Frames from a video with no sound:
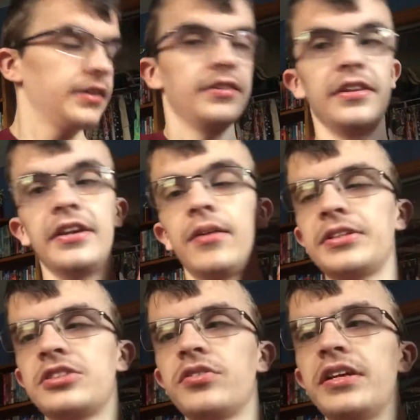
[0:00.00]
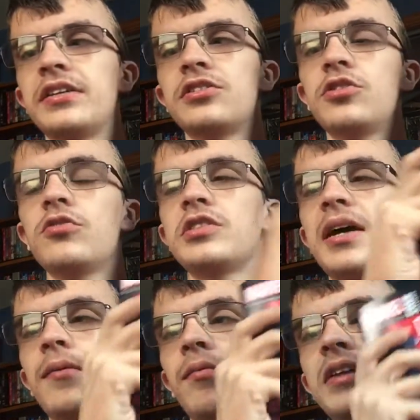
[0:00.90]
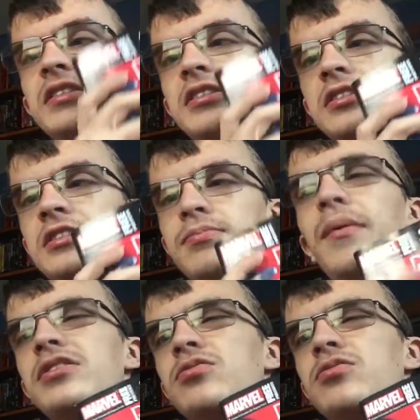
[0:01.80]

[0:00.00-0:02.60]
you'll be seeing two set once probably it's,